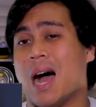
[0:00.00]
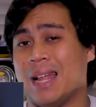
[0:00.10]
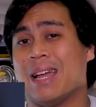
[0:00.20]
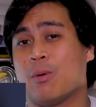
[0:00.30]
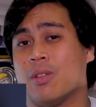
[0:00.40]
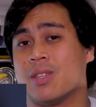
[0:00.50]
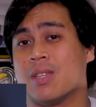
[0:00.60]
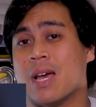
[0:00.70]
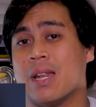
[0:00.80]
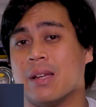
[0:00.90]
I like where this
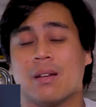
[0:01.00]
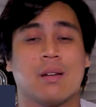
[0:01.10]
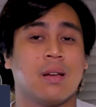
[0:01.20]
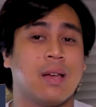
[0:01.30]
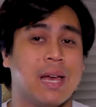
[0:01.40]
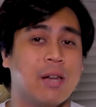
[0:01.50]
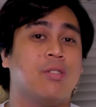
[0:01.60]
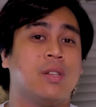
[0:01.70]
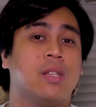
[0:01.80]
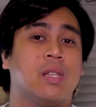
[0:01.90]
is heading,
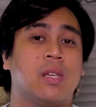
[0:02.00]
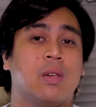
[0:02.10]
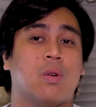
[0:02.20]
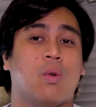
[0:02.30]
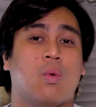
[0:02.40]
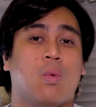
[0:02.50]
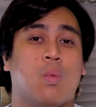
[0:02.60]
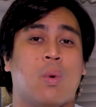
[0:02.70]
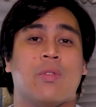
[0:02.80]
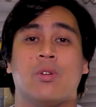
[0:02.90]
interested to see
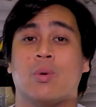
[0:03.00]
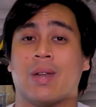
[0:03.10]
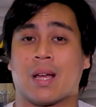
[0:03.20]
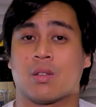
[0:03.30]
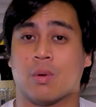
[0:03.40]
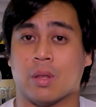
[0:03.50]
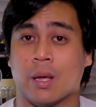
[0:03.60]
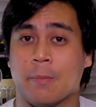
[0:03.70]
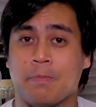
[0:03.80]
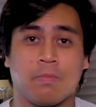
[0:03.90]
what they're doing next with
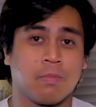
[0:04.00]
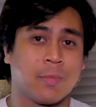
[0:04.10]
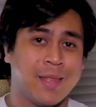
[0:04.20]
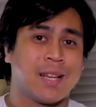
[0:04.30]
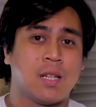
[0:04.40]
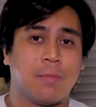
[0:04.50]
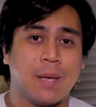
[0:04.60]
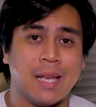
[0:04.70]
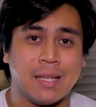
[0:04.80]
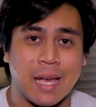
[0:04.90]
it. Next
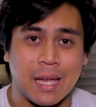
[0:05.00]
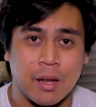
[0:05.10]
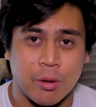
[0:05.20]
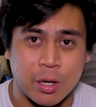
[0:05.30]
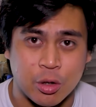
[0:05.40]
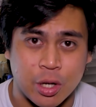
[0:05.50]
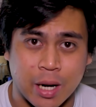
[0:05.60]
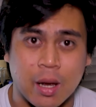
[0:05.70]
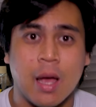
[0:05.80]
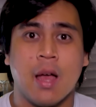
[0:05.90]
up is another index
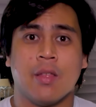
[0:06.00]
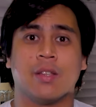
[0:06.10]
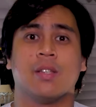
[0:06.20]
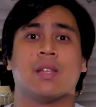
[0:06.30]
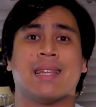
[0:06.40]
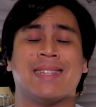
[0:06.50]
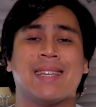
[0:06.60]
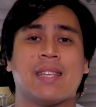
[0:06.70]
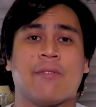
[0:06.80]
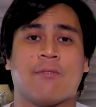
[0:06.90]
check. This is
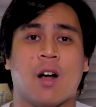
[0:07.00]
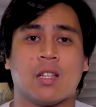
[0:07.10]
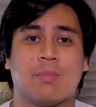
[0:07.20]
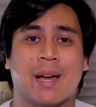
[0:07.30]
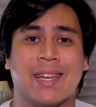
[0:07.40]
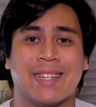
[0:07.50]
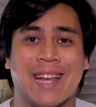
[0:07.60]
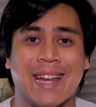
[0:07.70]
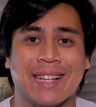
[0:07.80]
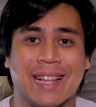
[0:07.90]
D S A Frost by
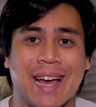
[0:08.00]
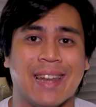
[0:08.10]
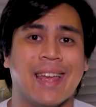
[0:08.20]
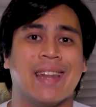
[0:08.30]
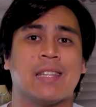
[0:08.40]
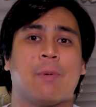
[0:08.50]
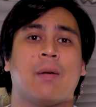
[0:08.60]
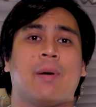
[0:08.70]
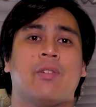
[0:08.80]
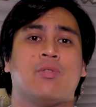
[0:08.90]
Janglad.
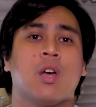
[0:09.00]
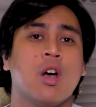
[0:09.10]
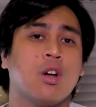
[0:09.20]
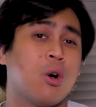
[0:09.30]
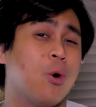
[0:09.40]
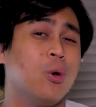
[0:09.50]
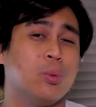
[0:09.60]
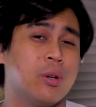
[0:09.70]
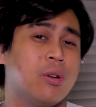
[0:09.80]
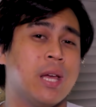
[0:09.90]
Inspired by those cold
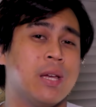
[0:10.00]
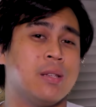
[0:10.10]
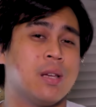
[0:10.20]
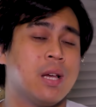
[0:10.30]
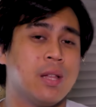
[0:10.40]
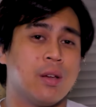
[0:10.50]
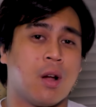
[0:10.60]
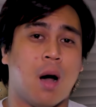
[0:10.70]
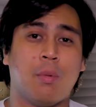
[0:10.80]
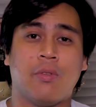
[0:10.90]
winter days, the
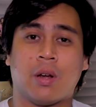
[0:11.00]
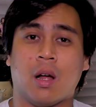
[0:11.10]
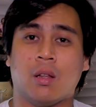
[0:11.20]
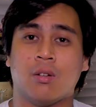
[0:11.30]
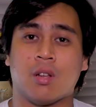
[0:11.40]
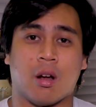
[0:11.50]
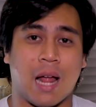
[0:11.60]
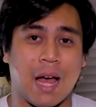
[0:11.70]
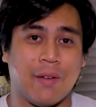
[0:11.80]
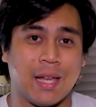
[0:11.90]
combo of the colors are
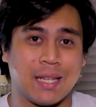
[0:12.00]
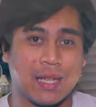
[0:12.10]
to have a